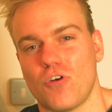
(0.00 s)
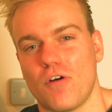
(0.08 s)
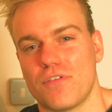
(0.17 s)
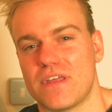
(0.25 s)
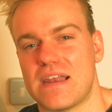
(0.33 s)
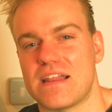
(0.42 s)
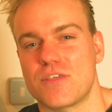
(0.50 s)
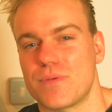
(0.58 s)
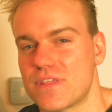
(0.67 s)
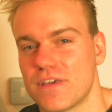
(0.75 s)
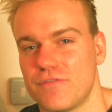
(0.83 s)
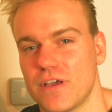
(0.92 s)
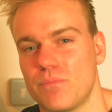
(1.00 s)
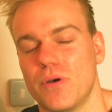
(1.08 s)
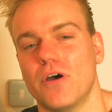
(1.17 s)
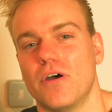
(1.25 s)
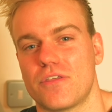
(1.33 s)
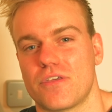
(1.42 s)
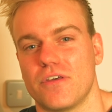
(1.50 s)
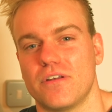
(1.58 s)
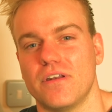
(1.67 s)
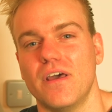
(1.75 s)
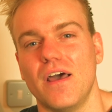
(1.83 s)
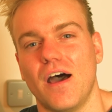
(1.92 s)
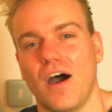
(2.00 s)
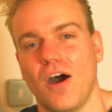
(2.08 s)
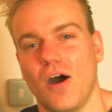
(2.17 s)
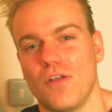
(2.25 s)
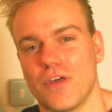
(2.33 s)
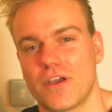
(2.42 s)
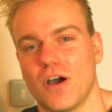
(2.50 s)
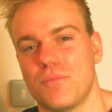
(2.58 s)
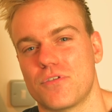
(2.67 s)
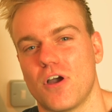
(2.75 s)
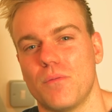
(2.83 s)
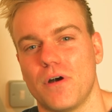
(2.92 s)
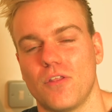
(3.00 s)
rather than any specific person that comes up.